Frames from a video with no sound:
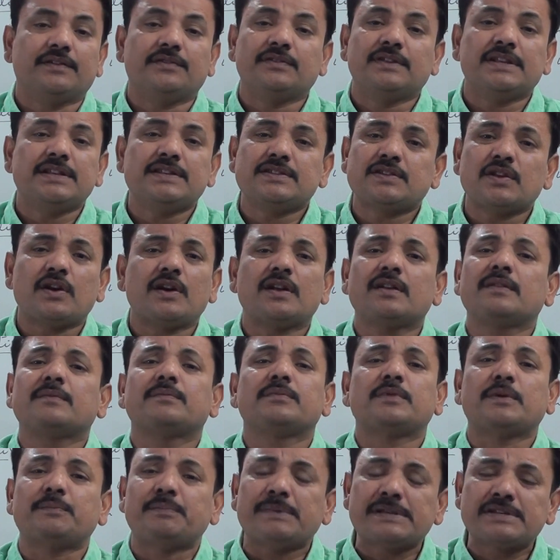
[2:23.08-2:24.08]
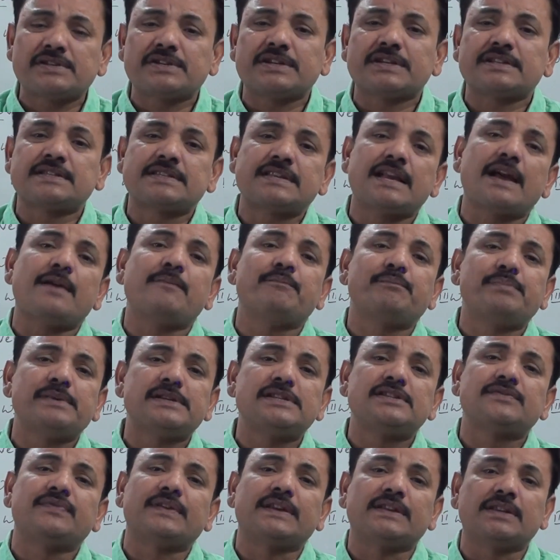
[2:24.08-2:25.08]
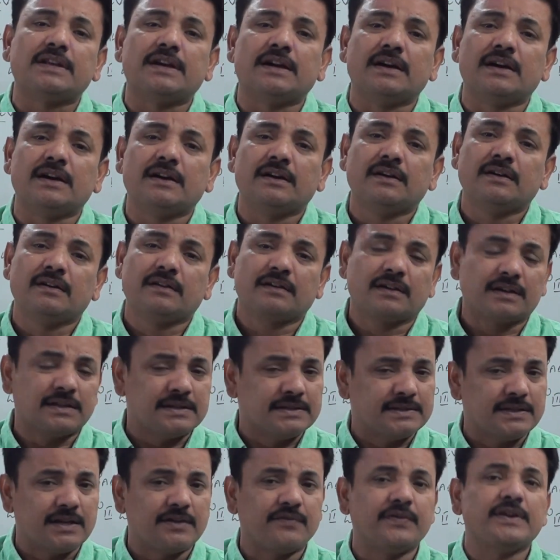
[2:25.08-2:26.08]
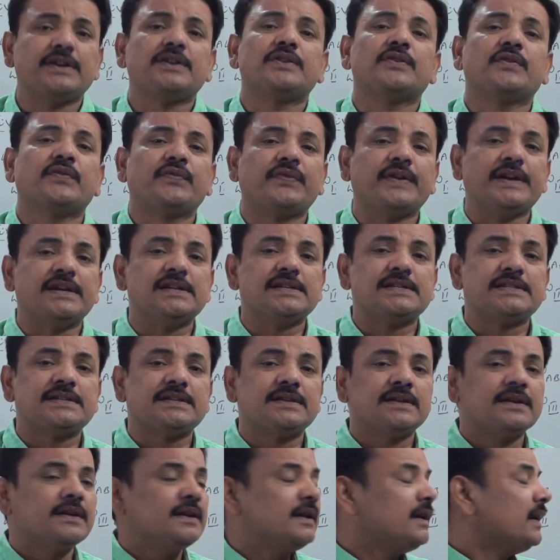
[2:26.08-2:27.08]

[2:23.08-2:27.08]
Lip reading: These are the best examples for the conservative fields.